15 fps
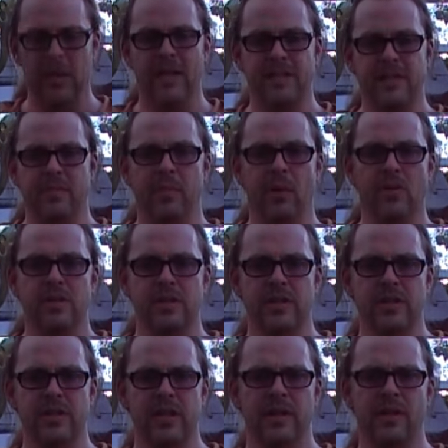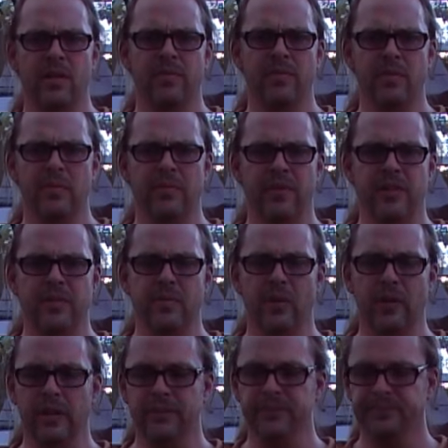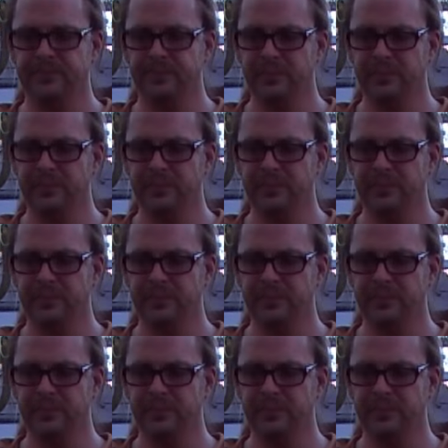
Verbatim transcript: of plastic boxes. You said they've gone from a fishmonger.